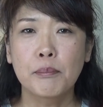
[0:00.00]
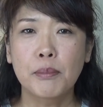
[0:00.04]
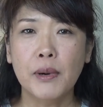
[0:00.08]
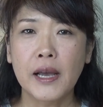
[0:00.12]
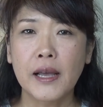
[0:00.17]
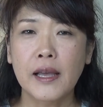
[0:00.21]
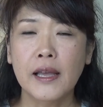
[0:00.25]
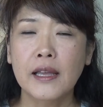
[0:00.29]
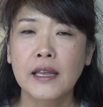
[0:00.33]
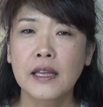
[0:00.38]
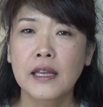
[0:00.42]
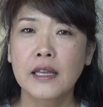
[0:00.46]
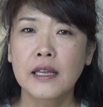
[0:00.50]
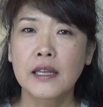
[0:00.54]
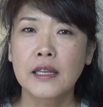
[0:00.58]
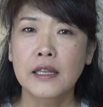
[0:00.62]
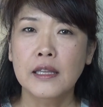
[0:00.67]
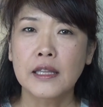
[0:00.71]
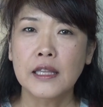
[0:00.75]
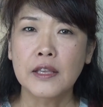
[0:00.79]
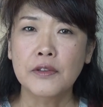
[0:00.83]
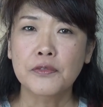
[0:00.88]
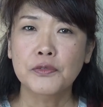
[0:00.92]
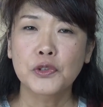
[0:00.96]
But
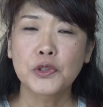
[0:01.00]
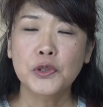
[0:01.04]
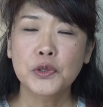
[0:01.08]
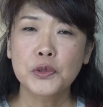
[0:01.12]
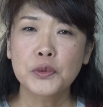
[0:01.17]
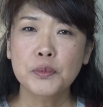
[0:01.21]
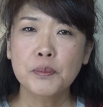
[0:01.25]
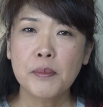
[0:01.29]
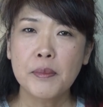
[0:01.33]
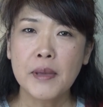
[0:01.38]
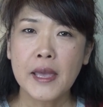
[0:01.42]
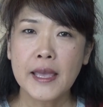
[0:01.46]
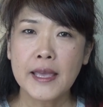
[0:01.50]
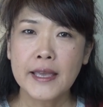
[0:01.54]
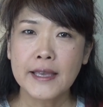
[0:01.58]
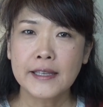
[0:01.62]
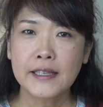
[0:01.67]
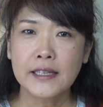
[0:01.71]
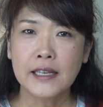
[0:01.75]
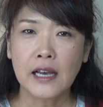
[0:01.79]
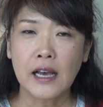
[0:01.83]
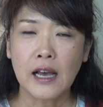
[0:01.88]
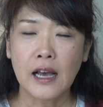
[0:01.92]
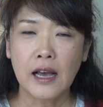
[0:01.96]
if you
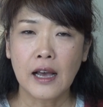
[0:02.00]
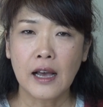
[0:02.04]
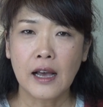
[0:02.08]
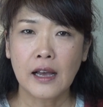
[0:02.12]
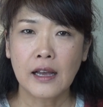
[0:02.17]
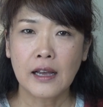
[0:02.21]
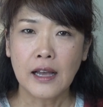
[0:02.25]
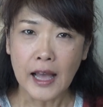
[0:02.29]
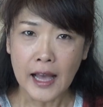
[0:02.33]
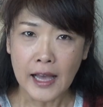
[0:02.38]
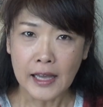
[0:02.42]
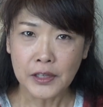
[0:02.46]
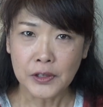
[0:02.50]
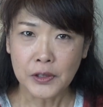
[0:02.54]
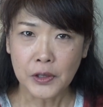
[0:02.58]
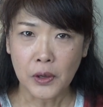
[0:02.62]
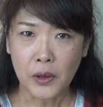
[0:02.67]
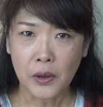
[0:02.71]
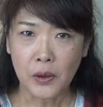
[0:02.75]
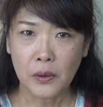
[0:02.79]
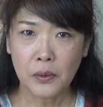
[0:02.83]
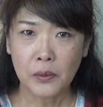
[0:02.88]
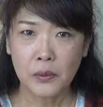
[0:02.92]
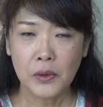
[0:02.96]
make
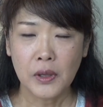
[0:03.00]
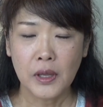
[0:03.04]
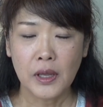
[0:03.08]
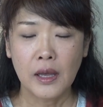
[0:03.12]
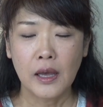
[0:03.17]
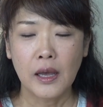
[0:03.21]
Anko,